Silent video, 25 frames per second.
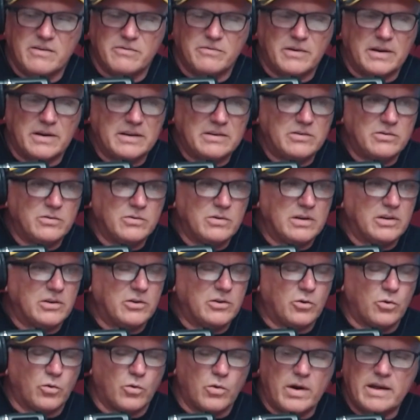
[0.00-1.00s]
Find you a
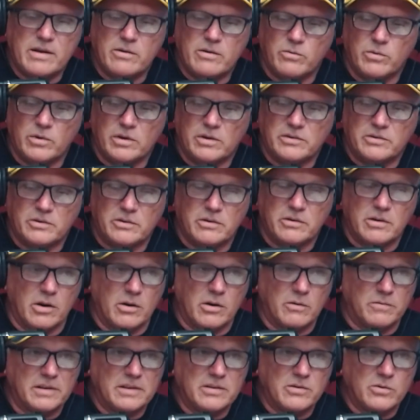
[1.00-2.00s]
great realtor.
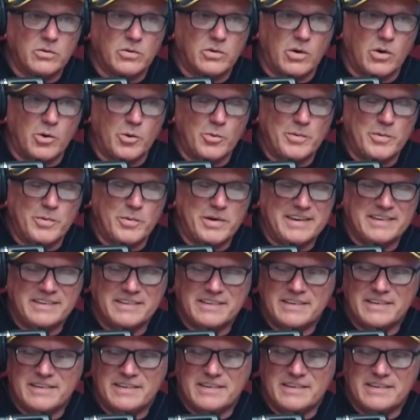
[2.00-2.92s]
Hopefully you'll call me.